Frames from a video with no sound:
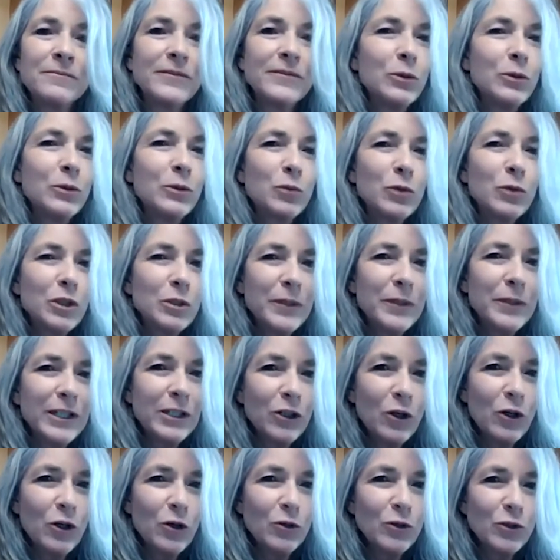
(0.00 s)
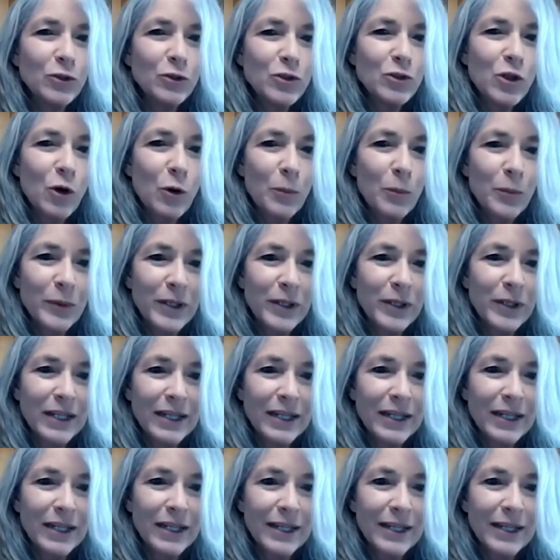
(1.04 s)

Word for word: There will be no utopia,